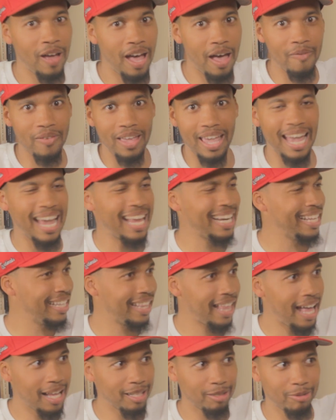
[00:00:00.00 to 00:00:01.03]
have any
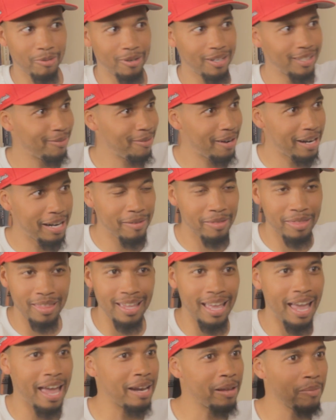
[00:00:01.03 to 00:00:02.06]
last words for
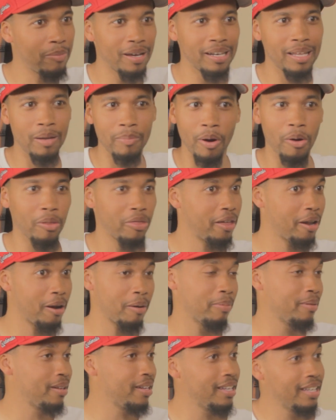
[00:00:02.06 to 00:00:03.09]
anybody about
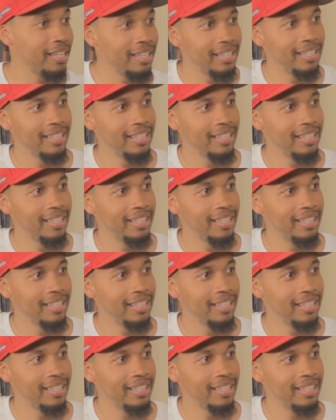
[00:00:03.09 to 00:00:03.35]
therapy?